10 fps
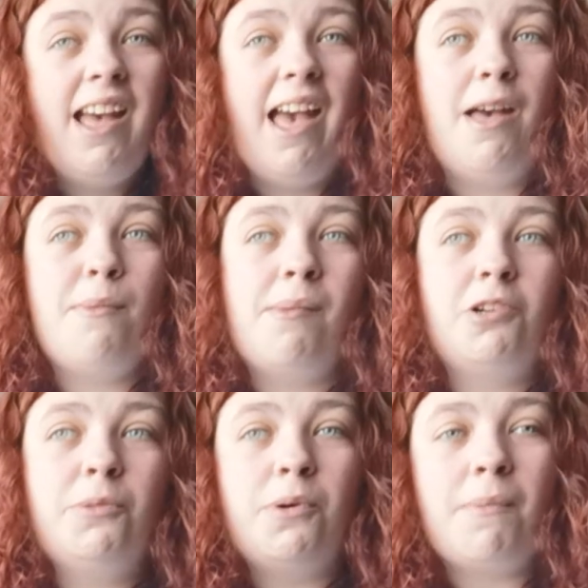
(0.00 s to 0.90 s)
I'm
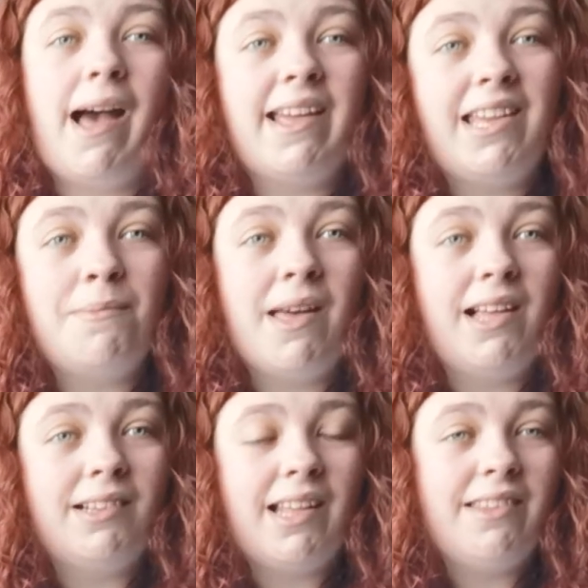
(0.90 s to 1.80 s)
going to put my
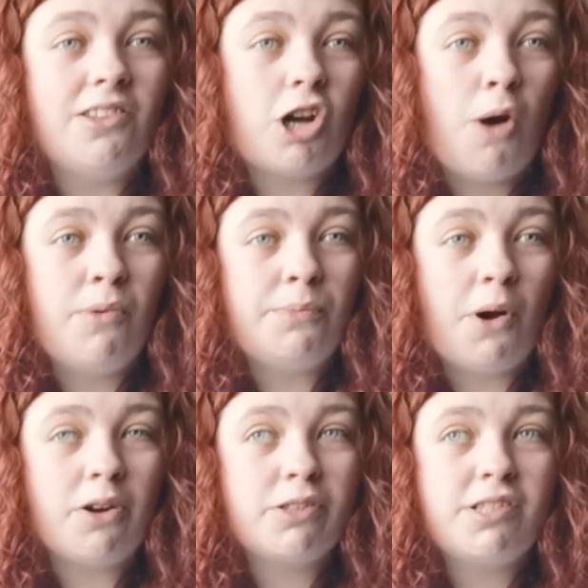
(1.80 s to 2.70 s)
email in the comment
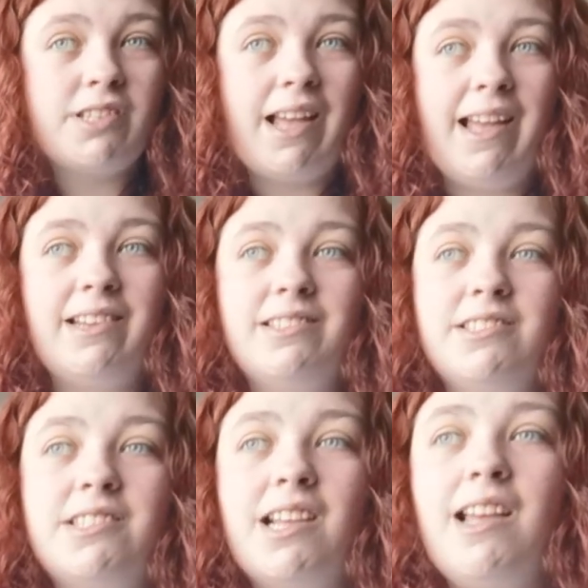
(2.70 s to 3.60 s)
box, and